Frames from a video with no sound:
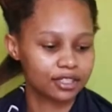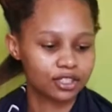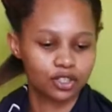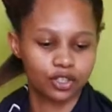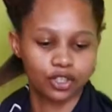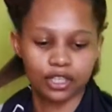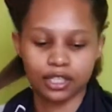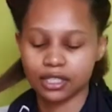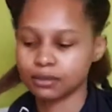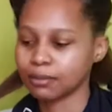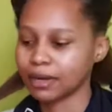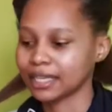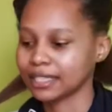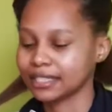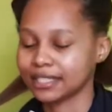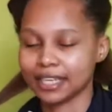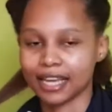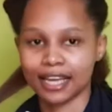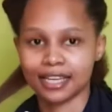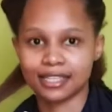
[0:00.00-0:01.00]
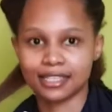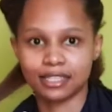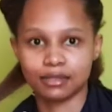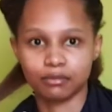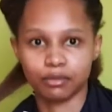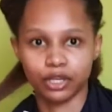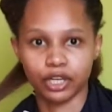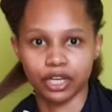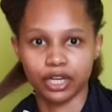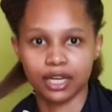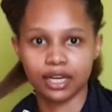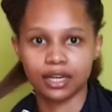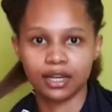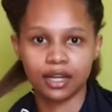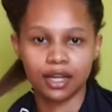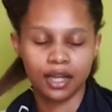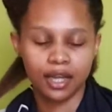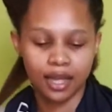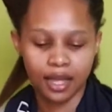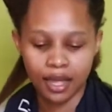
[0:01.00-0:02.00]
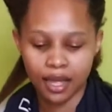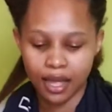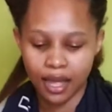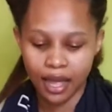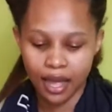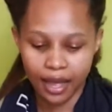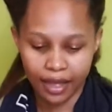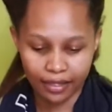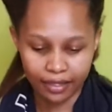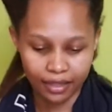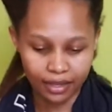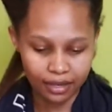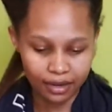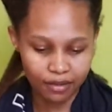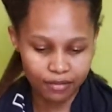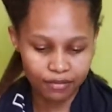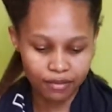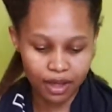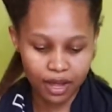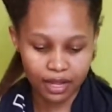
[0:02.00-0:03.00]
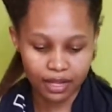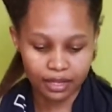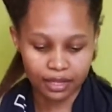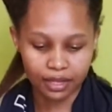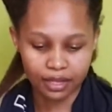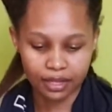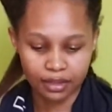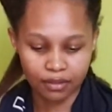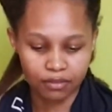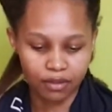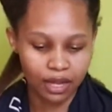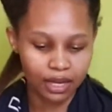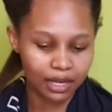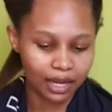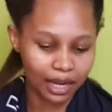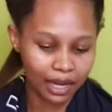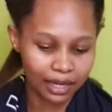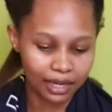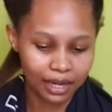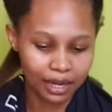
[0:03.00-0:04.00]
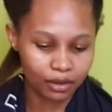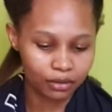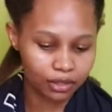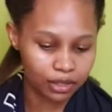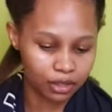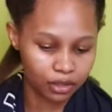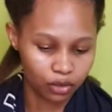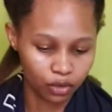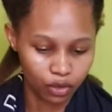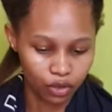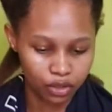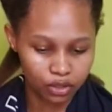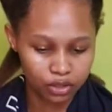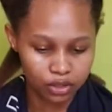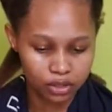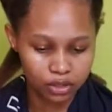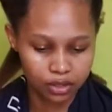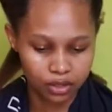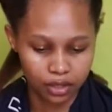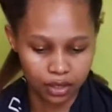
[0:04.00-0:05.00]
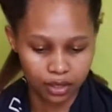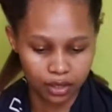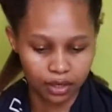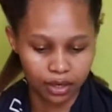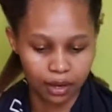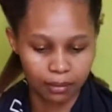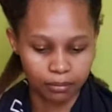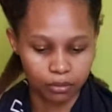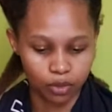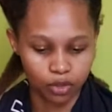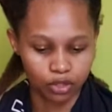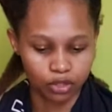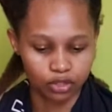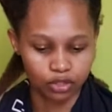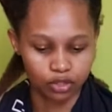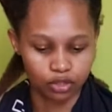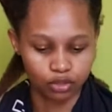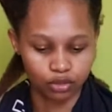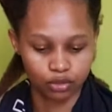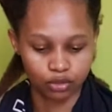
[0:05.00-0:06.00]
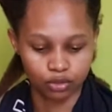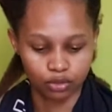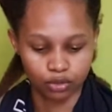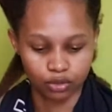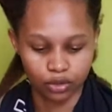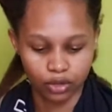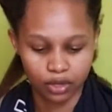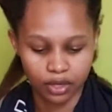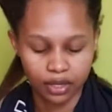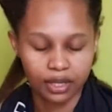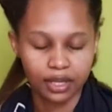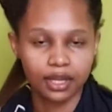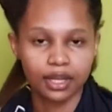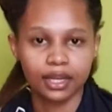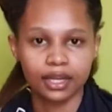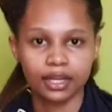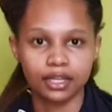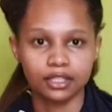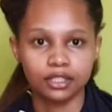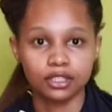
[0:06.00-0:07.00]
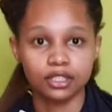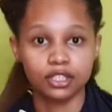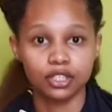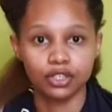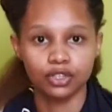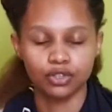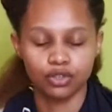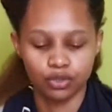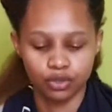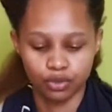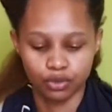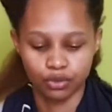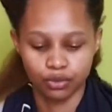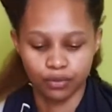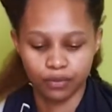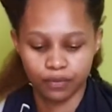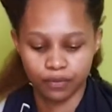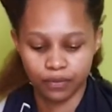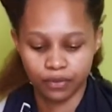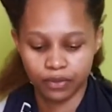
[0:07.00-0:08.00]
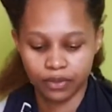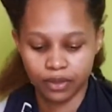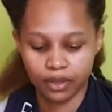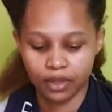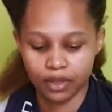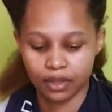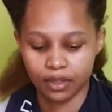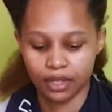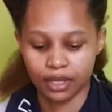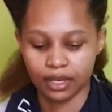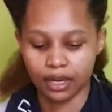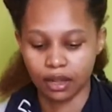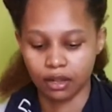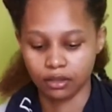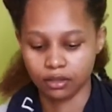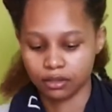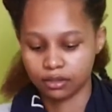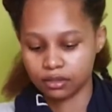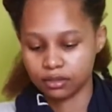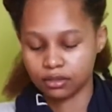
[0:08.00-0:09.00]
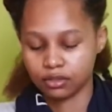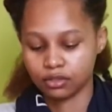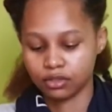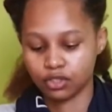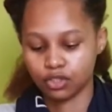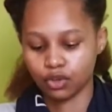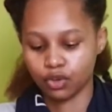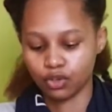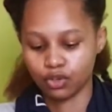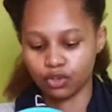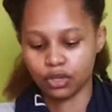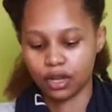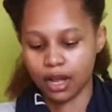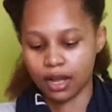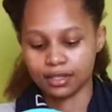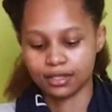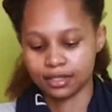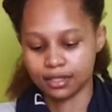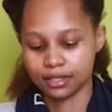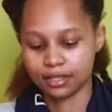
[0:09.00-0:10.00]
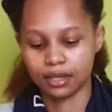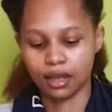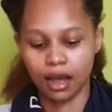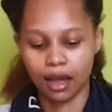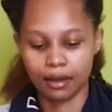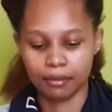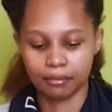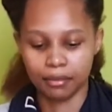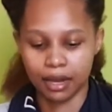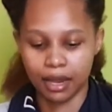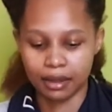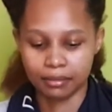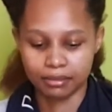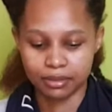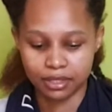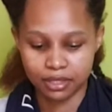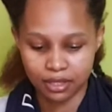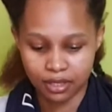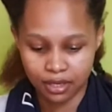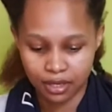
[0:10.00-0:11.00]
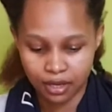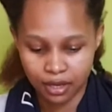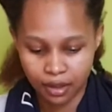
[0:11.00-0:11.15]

So here's my dandy mirror, and then if I like how it looks, then I'm going to continue, and then I'll show you guys a time lapse,